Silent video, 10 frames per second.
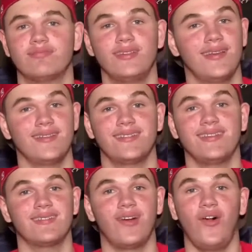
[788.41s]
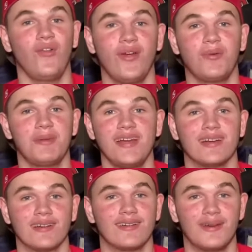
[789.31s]
Because he's an all-around
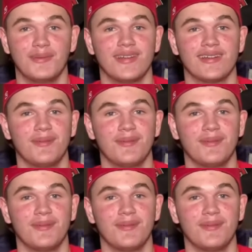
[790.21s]
player. I mean,